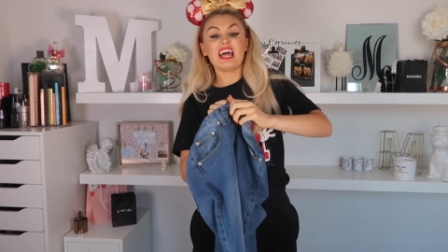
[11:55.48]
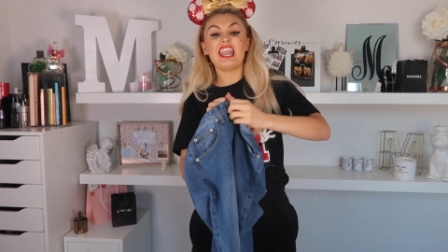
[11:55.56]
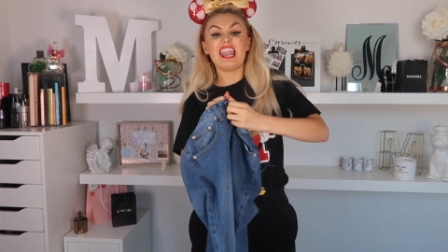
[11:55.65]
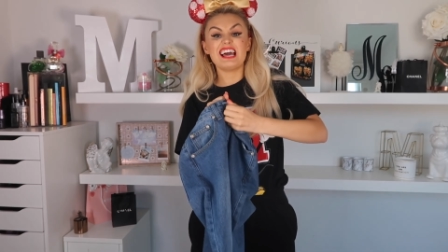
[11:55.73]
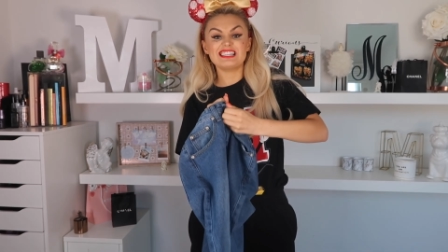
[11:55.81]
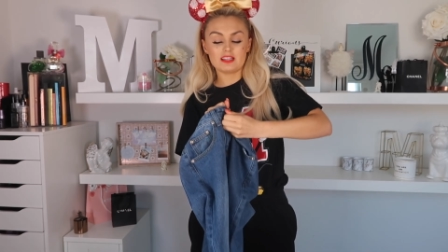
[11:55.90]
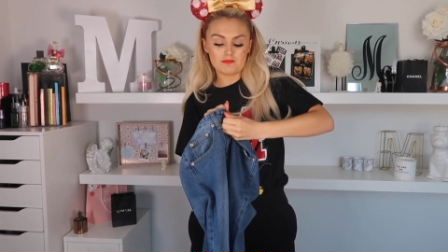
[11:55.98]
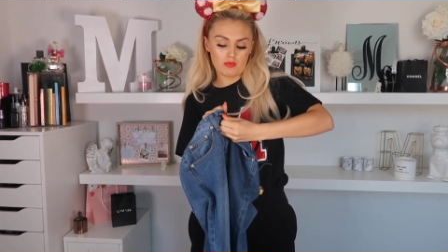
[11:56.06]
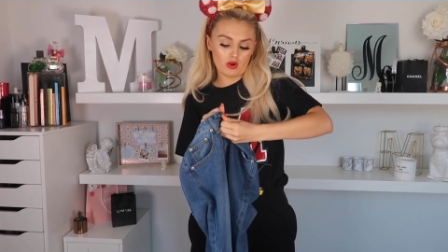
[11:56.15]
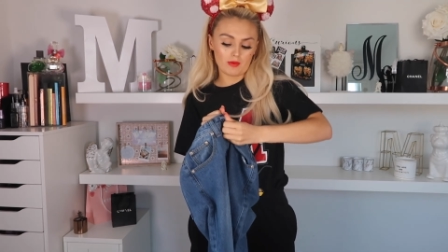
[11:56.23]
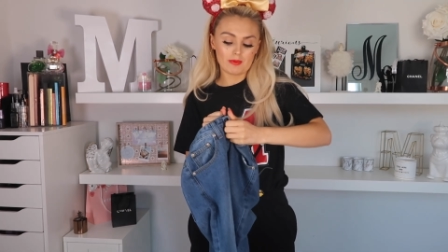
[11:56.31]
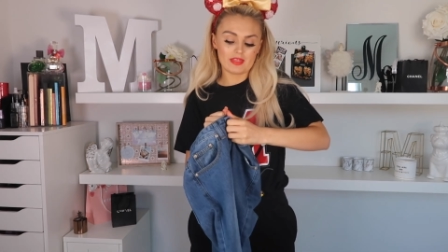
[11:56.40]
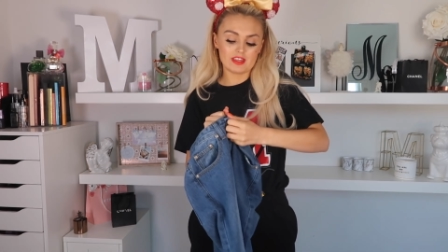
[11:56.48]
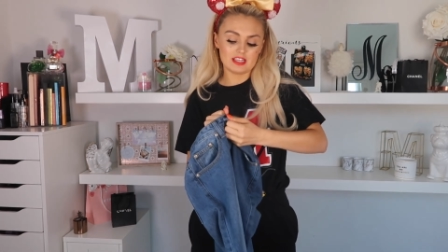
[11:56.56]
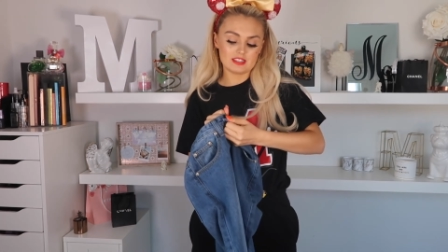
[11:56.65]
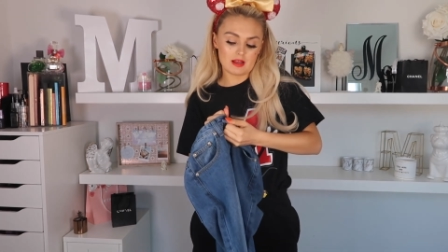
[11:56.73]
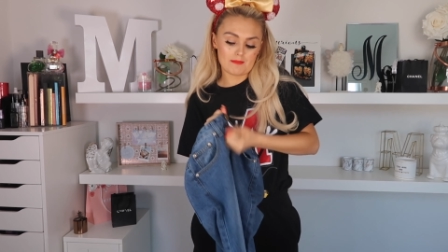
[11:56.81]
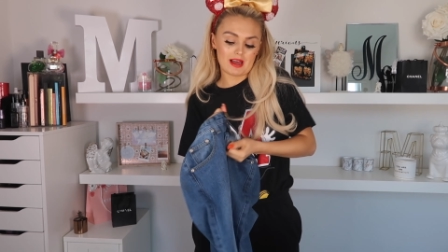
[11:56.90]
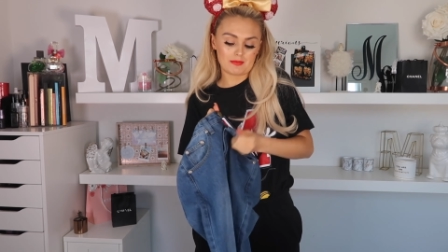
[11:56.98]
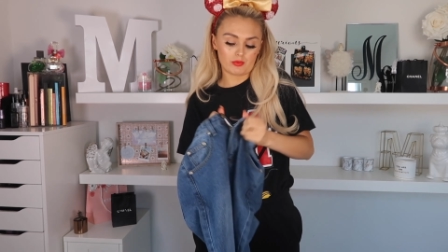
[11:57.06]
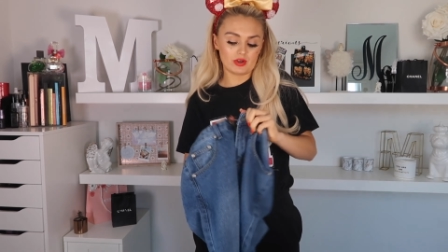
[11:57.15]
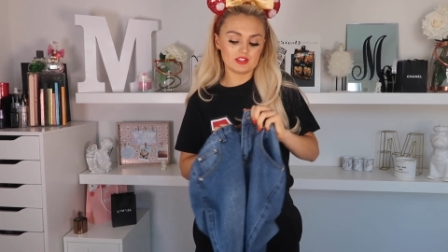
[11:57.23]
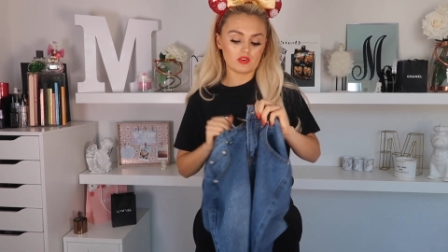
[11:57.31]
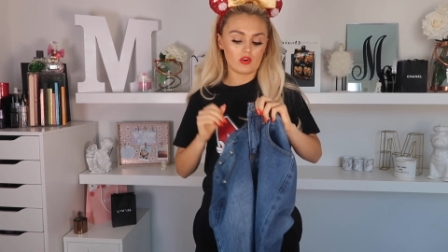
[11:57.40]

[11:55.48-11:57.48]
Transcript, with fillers: let's pop these bad boys